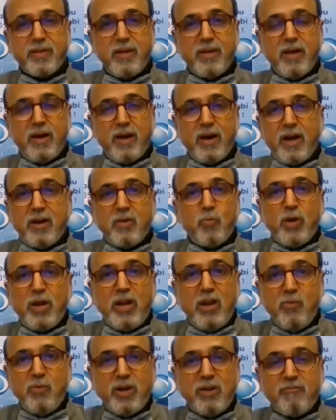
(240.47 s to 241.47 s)
And we
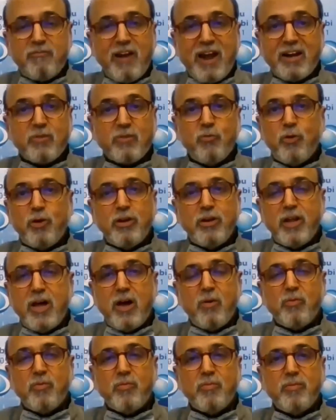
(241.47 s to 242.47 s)
live in a flat world
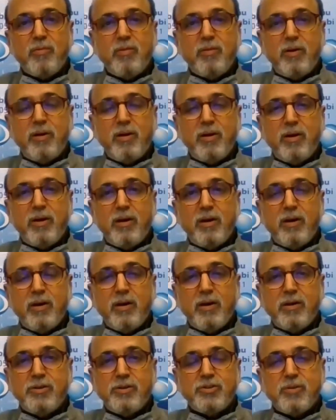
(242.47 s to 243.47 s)
now.
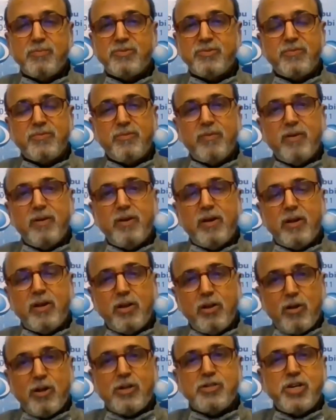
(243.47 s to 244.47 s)
In terms of
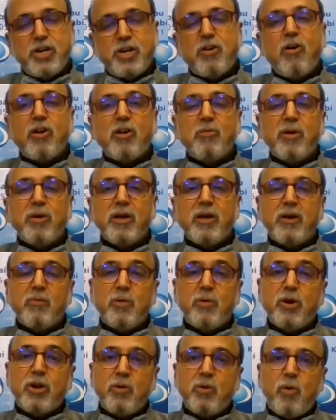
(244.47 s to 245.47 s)
knowledge economy, we
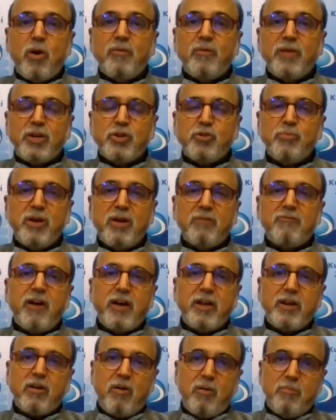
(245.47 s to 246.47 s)
are evolving to be a
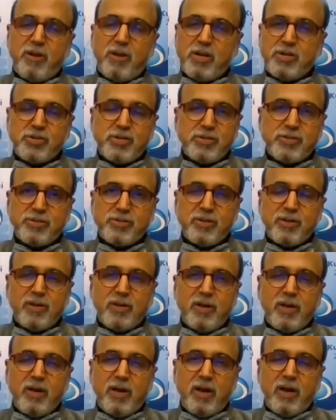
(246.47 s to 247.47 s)
fine combinations.
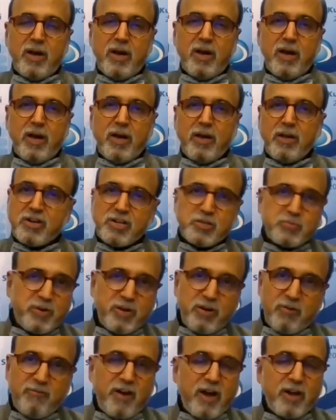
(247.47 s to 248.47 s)

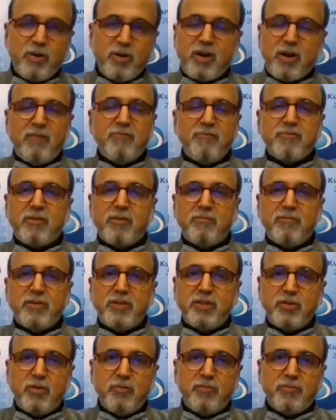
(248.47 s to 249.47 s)
Irrespective of where you come from, whether
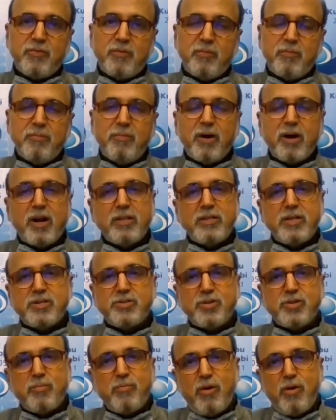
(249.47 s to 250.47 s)
you're from
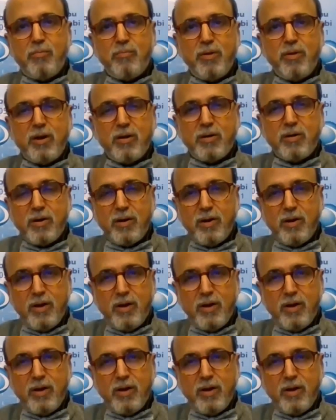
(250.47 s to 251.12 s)
Bangladesh or Bombay or